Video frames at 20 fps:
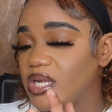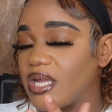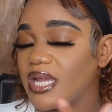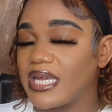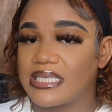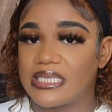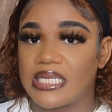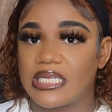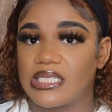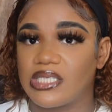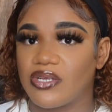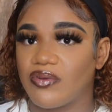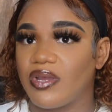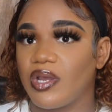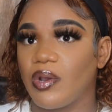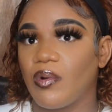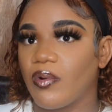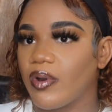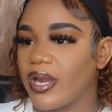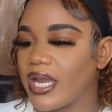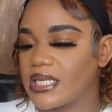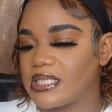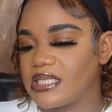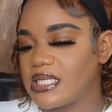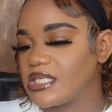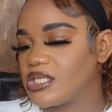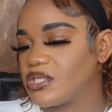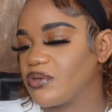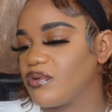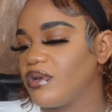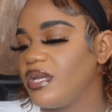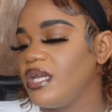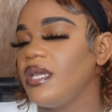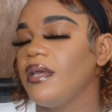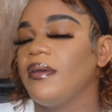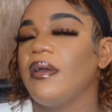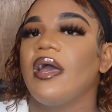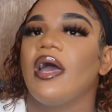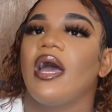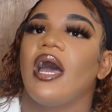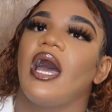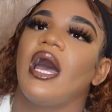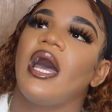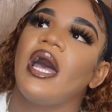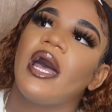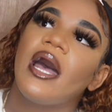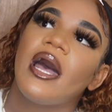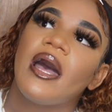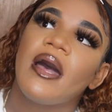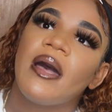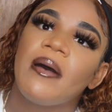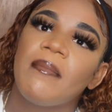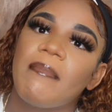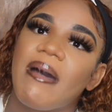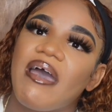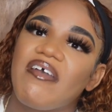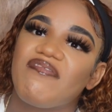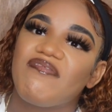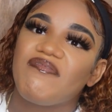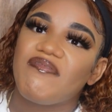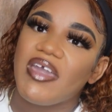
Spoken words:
accessory? My